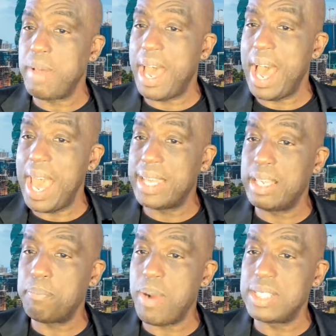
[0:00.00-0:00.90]
by
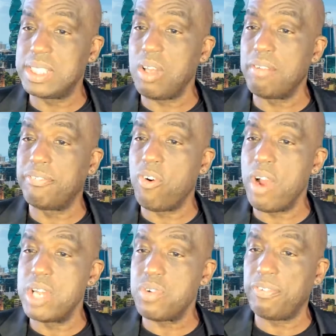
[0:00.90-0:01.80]
hiking prices on
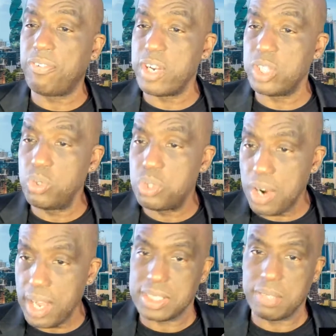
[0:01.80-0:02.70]
442
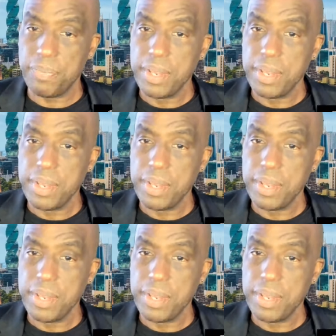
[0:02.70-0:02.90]
drugs.